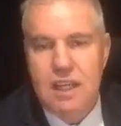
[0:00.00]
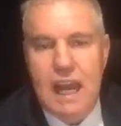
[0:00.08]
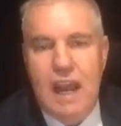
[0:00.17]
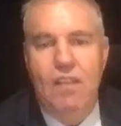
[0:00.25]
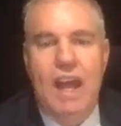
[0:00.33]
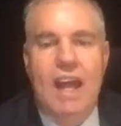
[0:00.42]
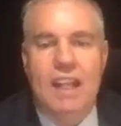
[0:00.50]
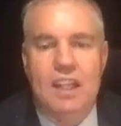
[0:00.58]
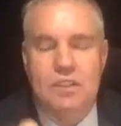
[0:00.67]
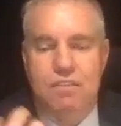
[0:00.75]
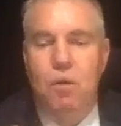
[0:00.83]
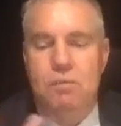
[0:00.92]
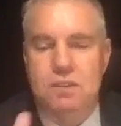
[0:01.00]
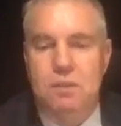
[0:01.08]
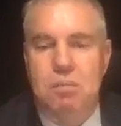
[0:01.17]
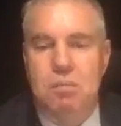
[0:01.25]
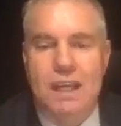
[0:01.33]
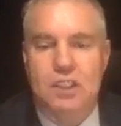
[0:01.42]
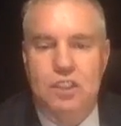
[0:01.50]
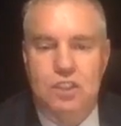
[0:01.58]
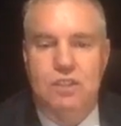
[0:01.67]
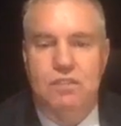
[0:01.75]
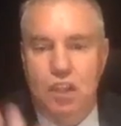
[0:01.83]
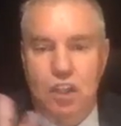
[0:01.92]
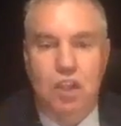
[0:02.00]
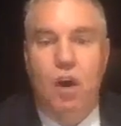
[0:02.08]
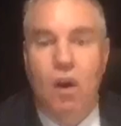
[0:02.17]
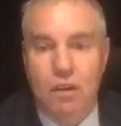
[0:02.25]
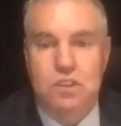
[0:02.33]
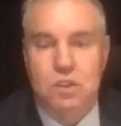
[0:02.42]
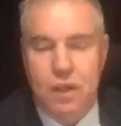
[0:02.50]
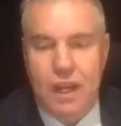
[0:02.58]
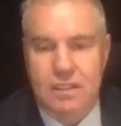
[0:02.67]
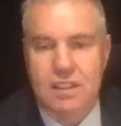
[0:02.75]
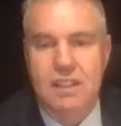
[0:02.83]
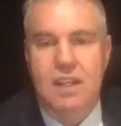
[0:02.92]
And that forms the basis of the contract